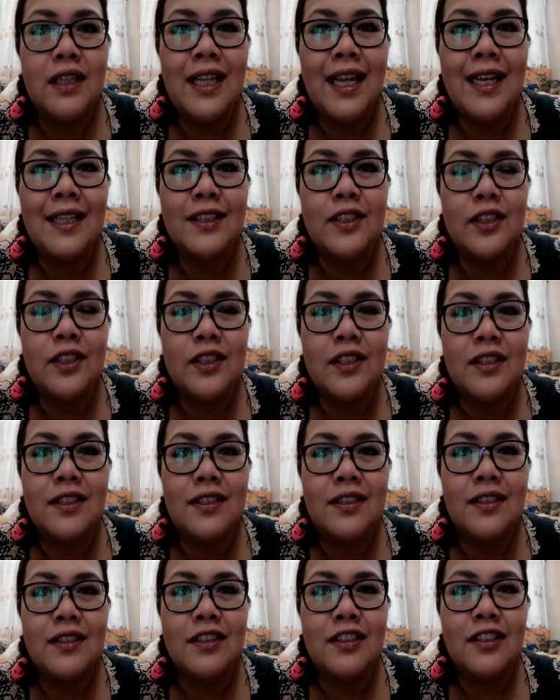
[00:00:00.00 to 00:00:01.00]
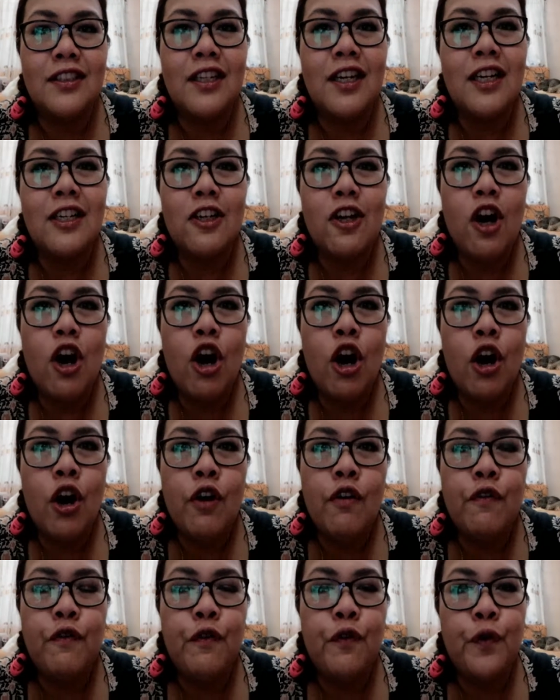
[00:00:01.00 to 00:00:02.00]
let's start
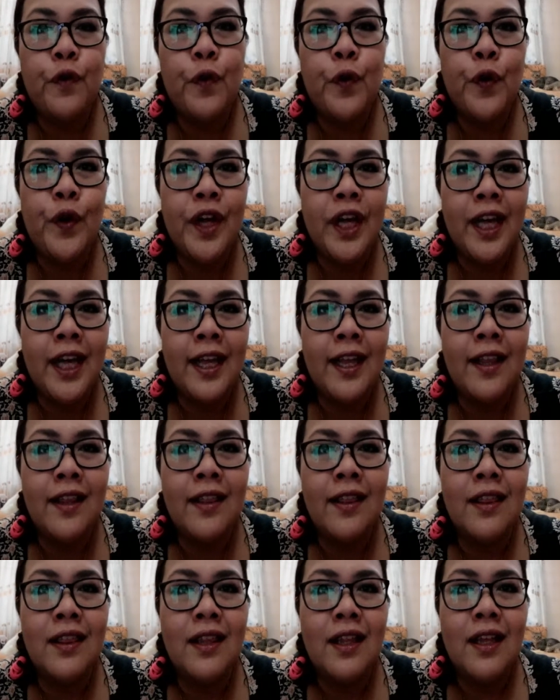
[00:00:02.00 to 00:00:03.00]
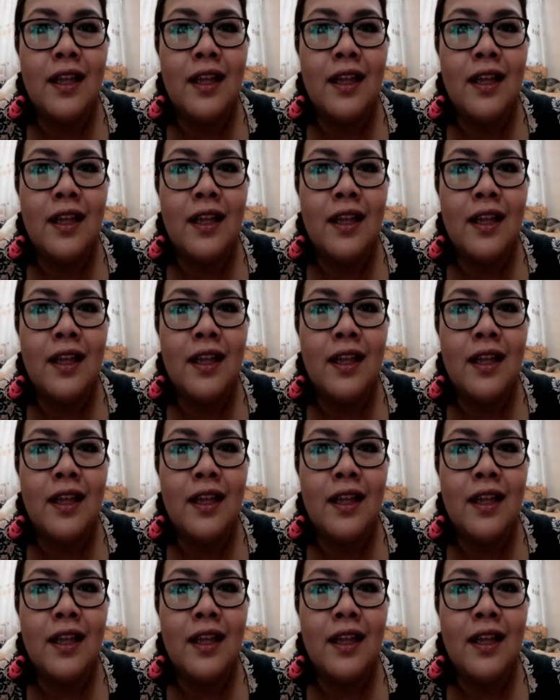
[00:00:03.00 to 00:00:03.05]
off with